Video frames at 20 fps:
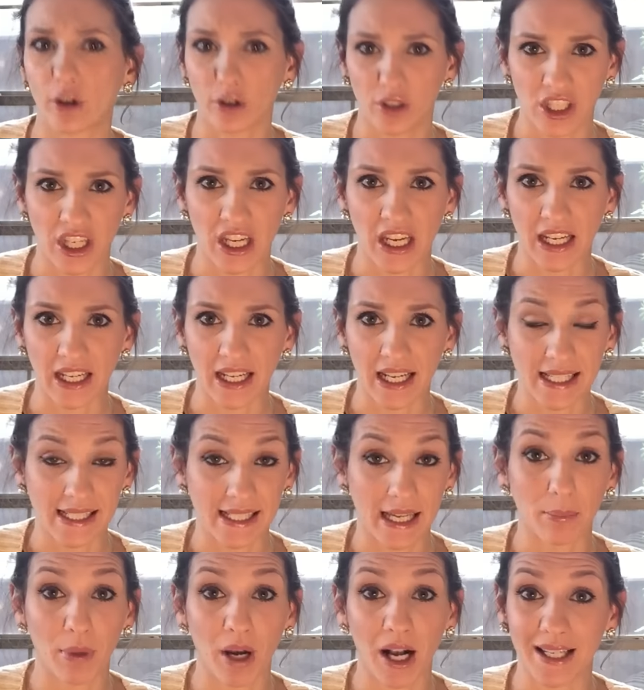thirteen
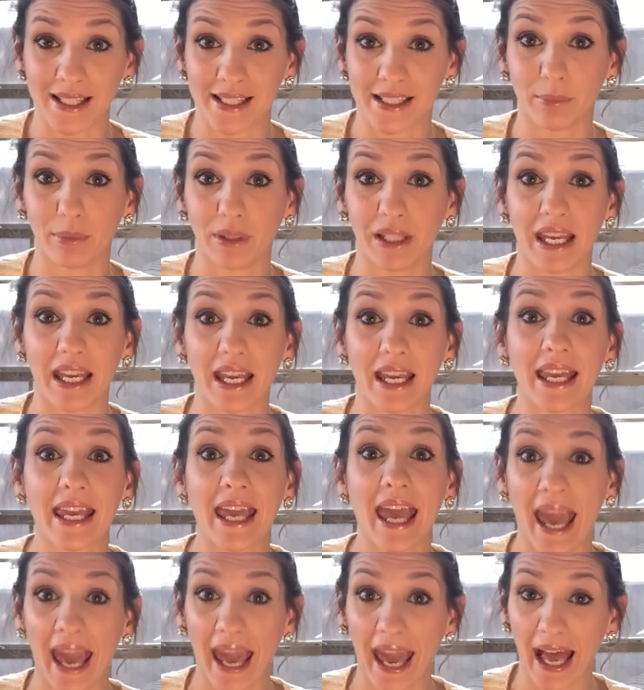as I possibly
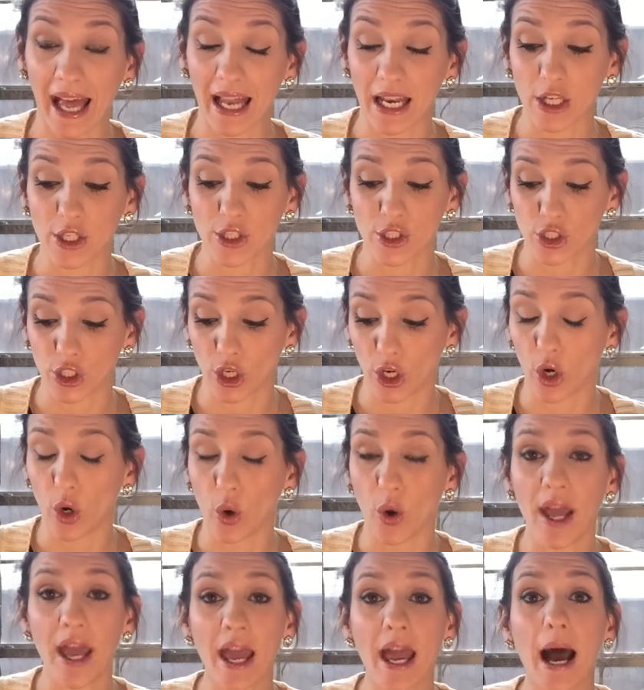can.
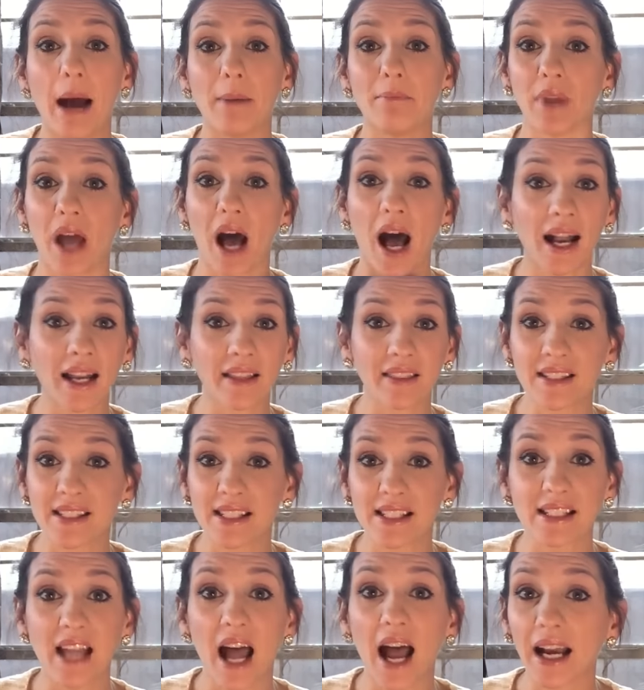So not
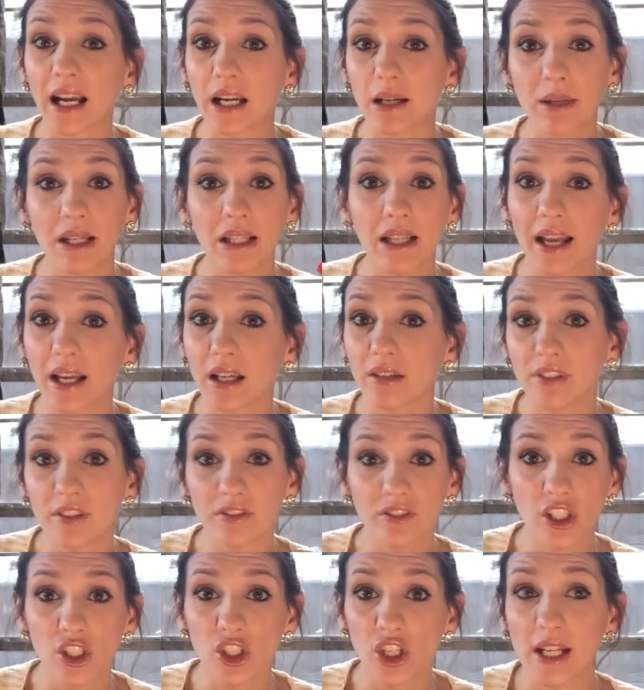this is not gonna be like a
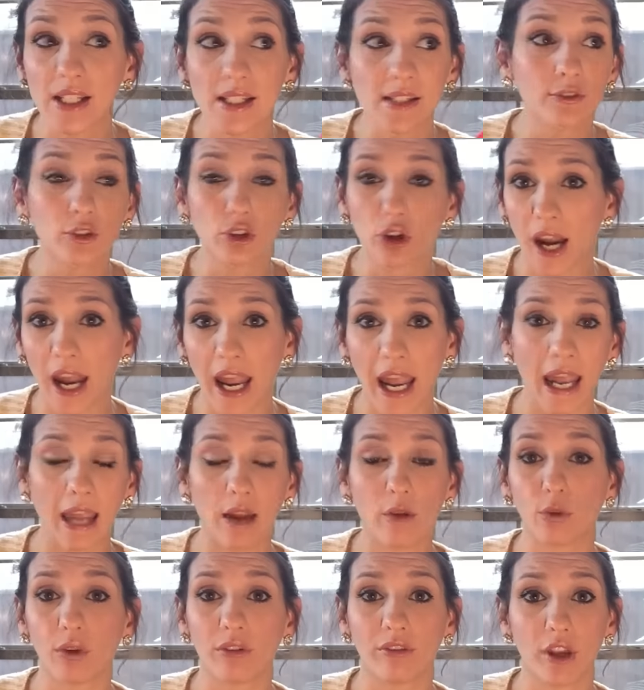Fifty Shades of
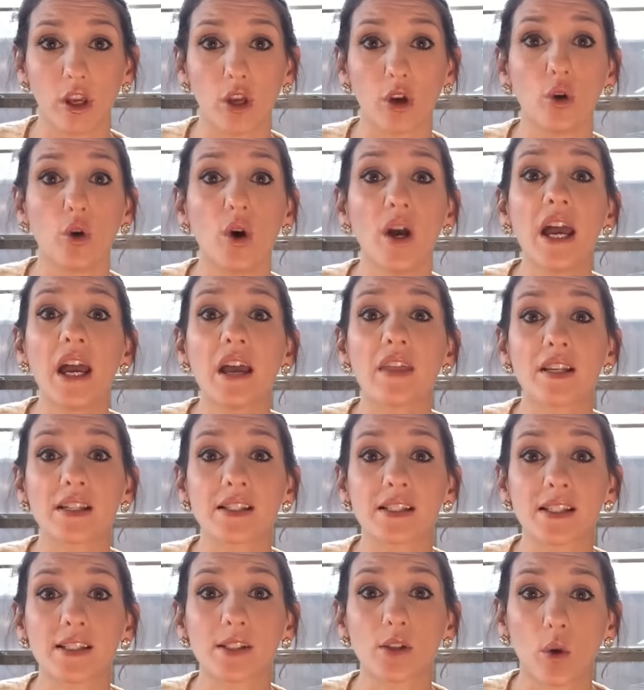Grey review.
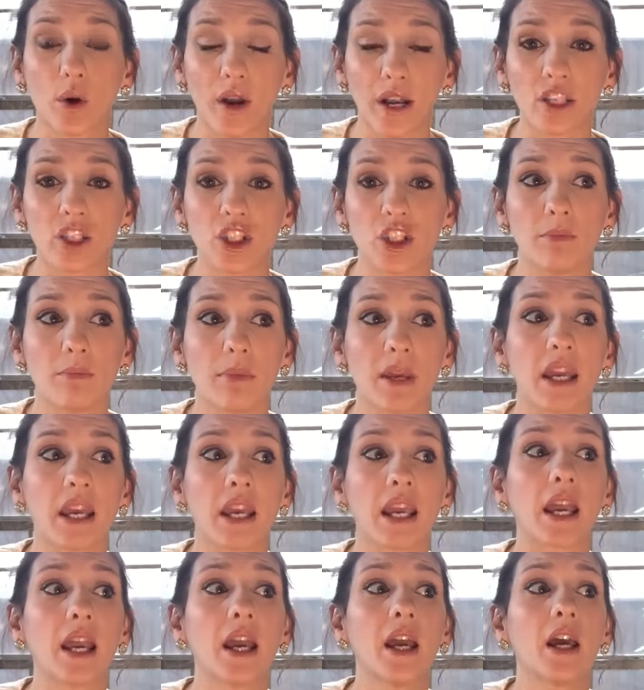This is going to
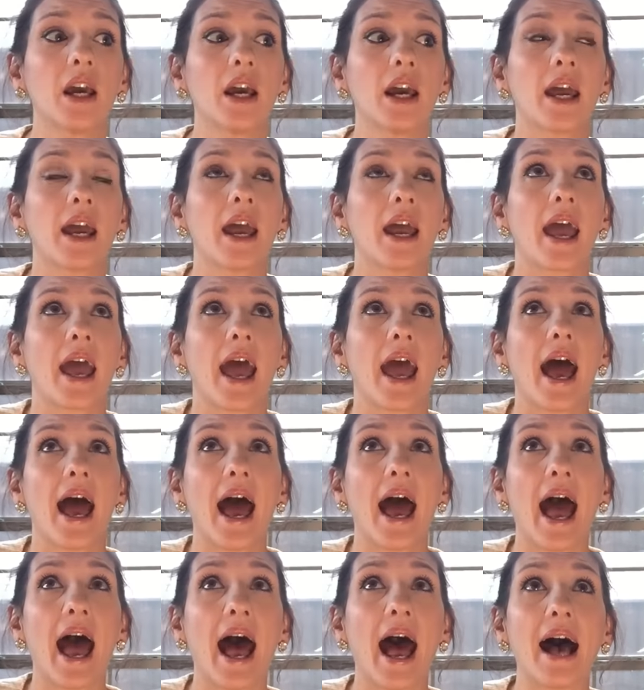be
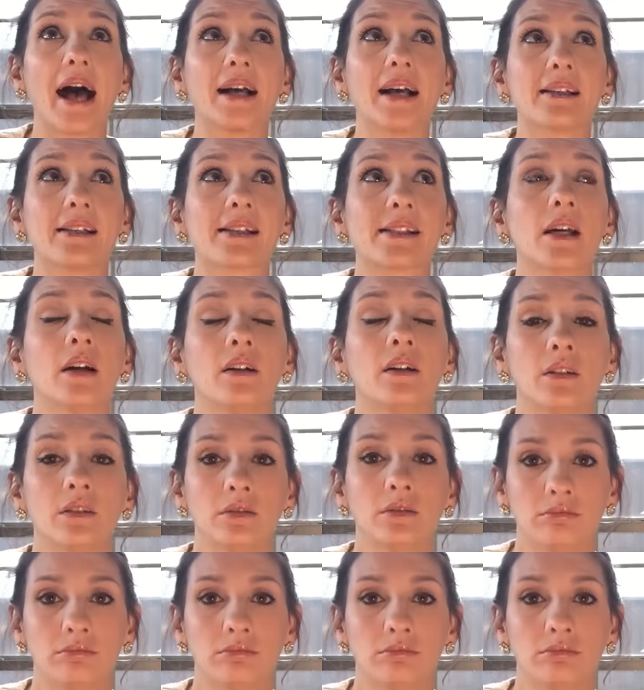as